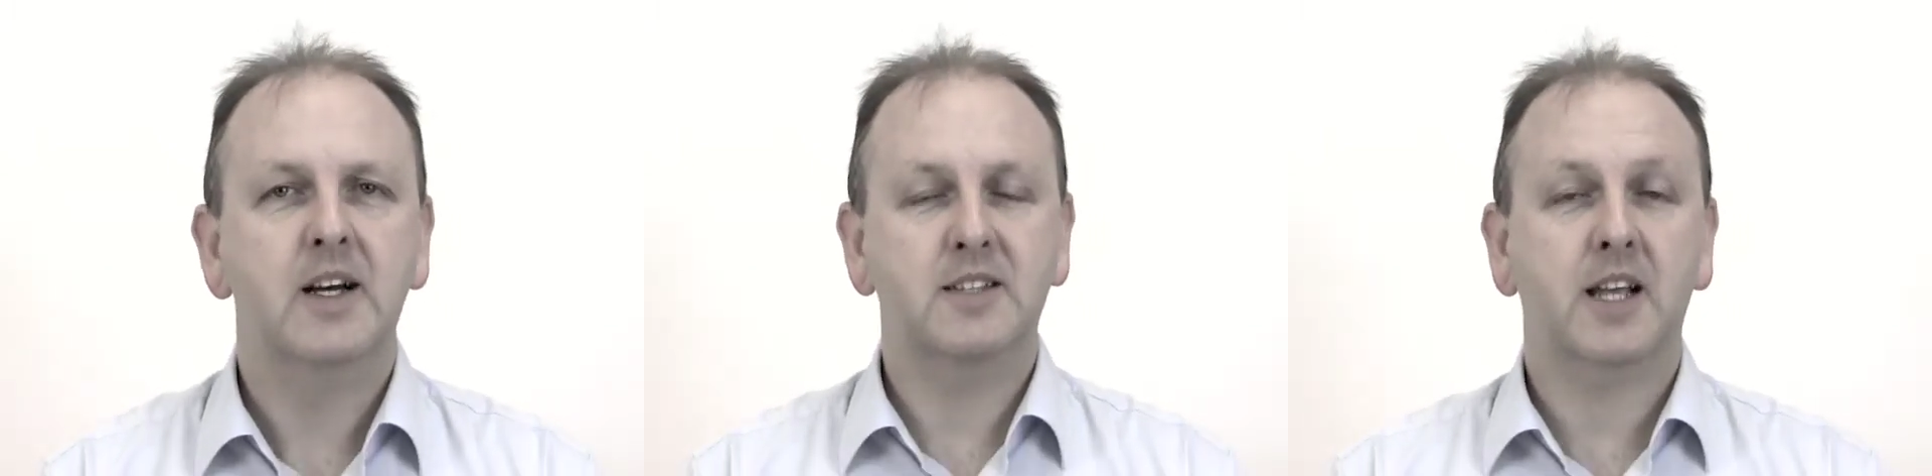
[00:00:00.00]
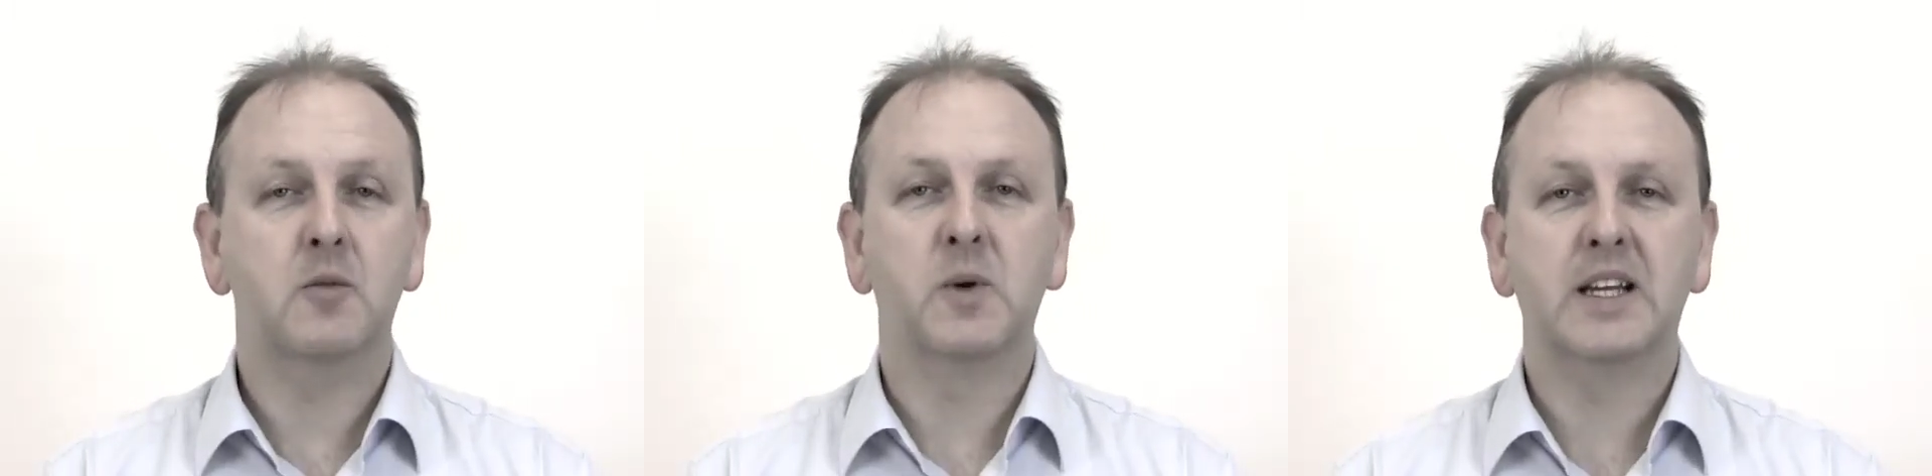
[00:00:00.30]
A
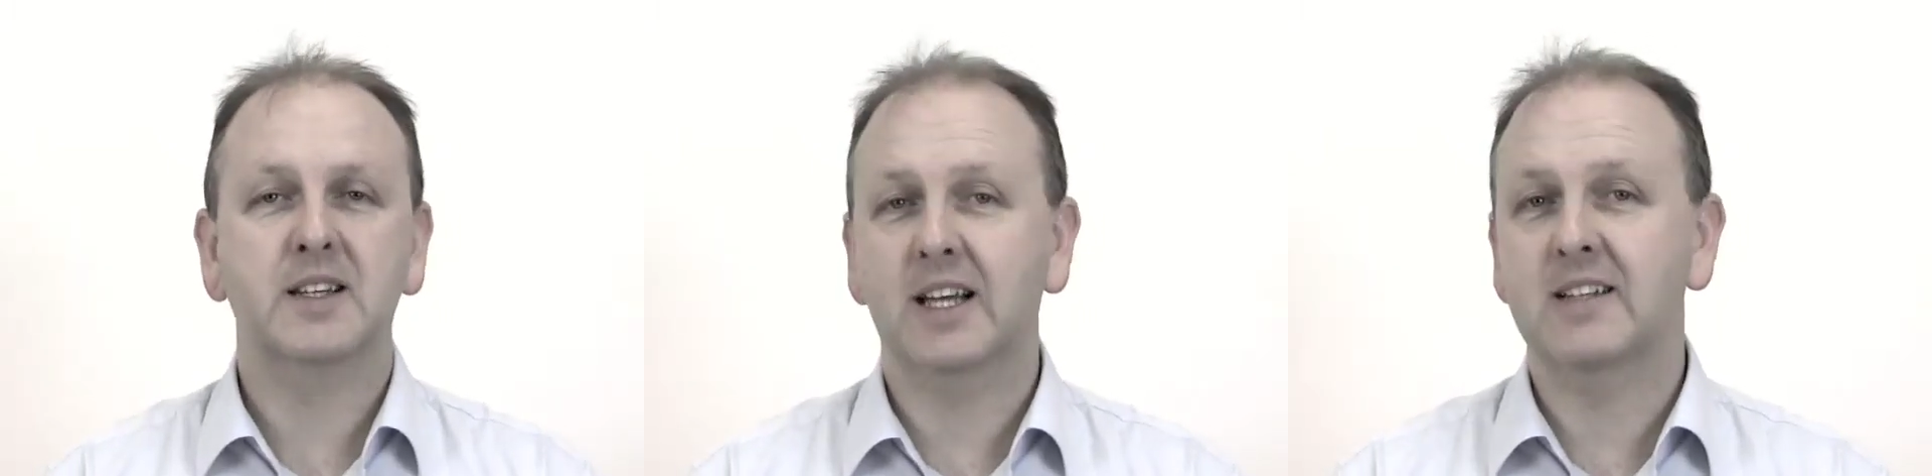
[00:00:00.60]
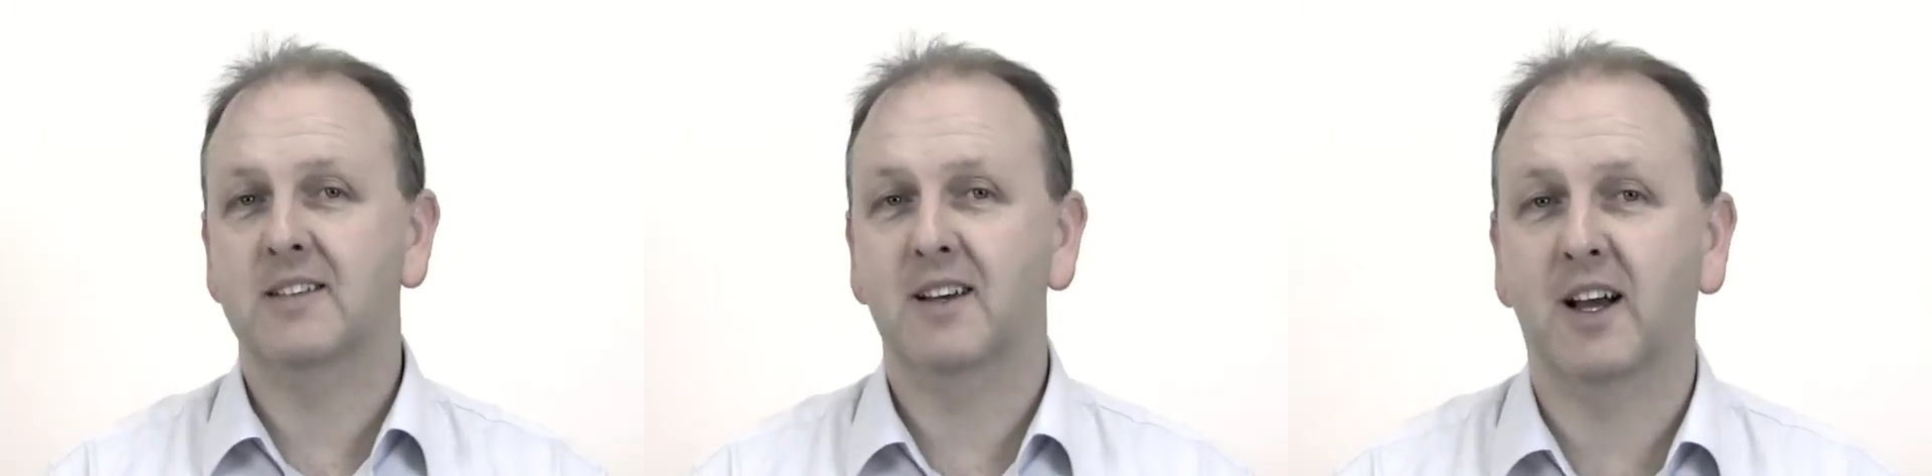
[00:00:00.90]
second way,
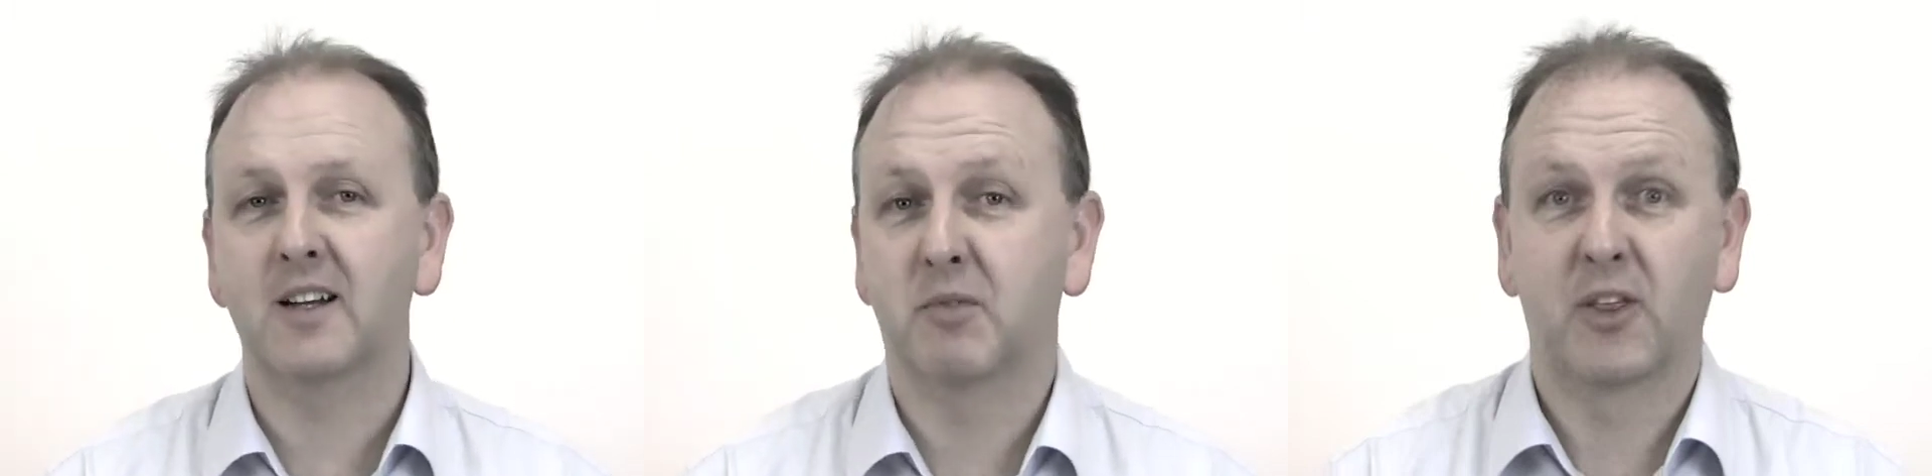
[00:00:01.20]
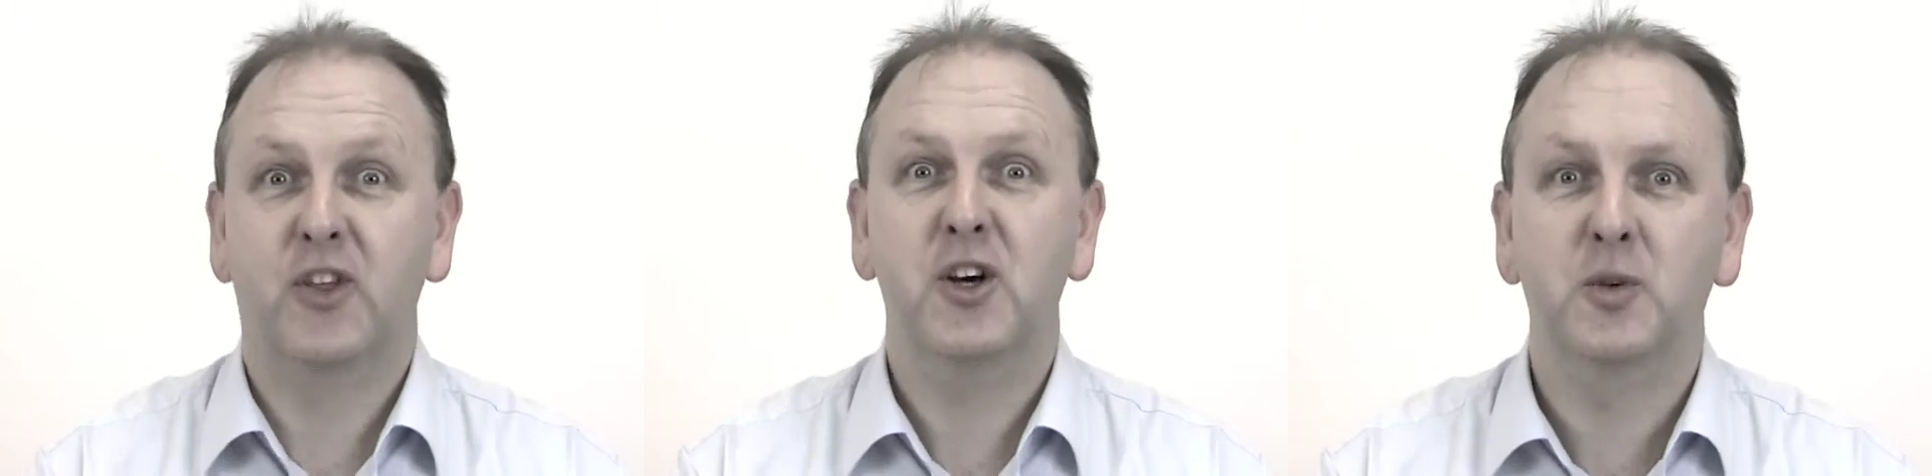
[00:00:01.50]
a
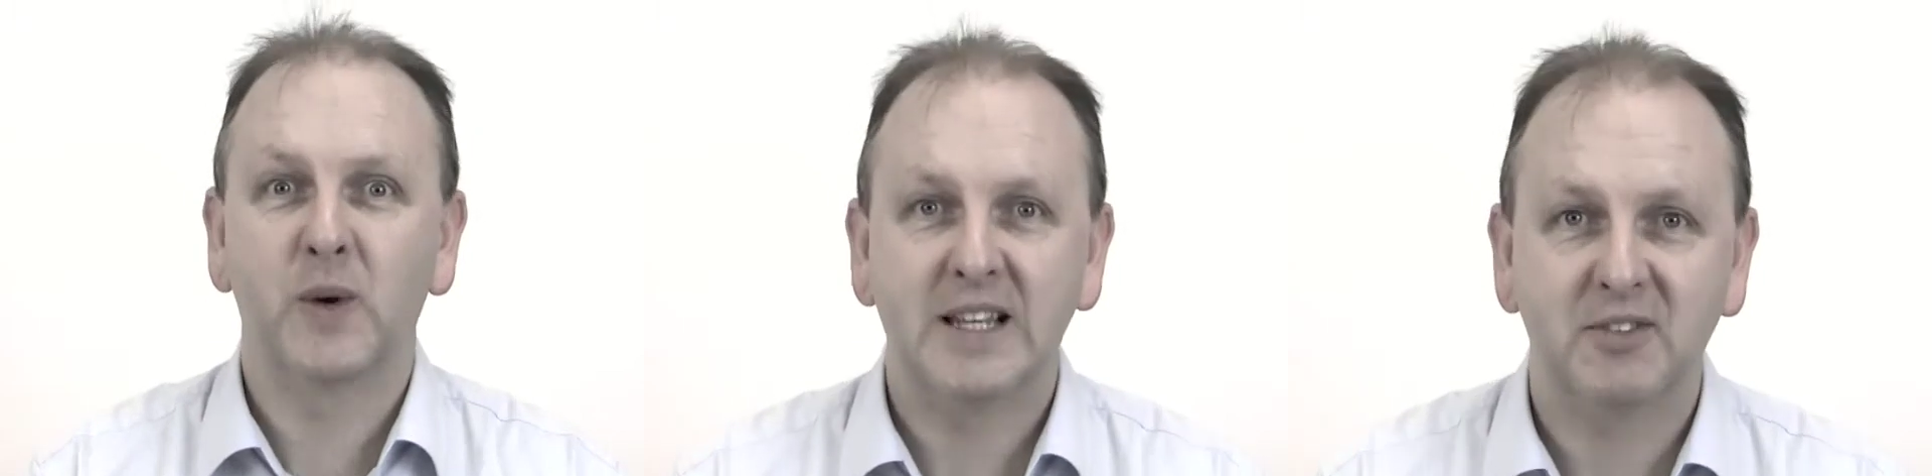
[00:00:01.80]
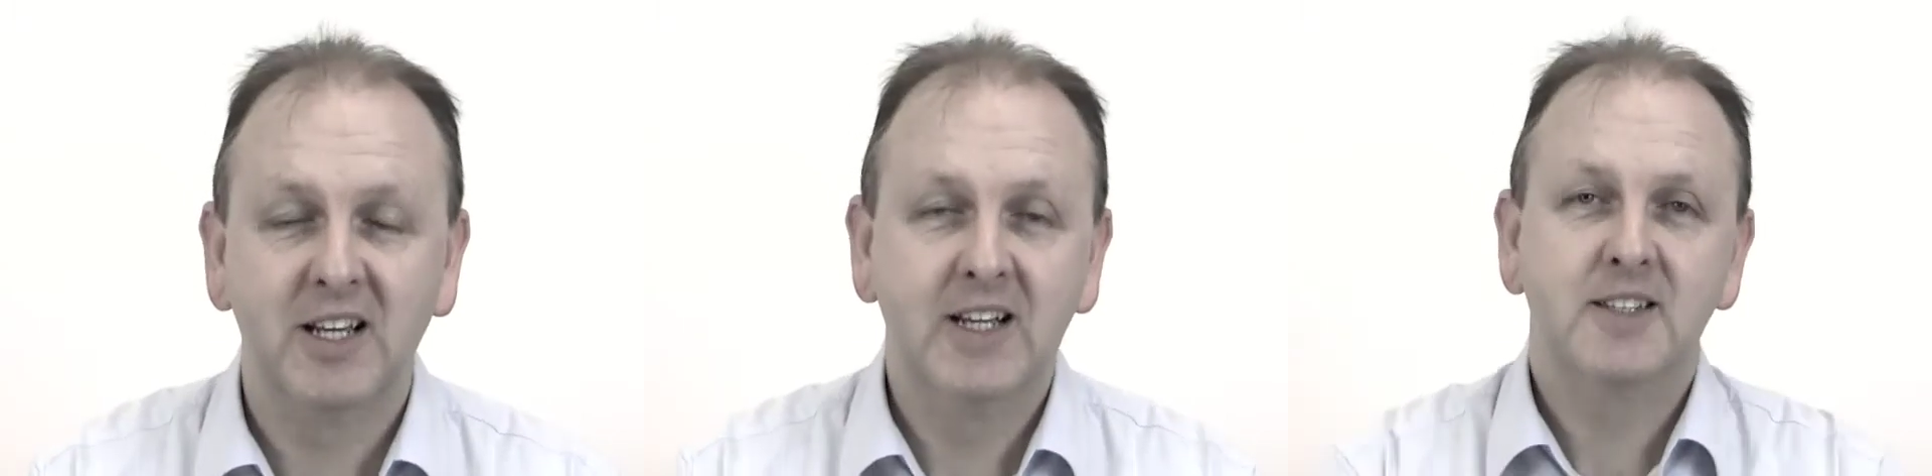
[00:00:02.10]
third way even,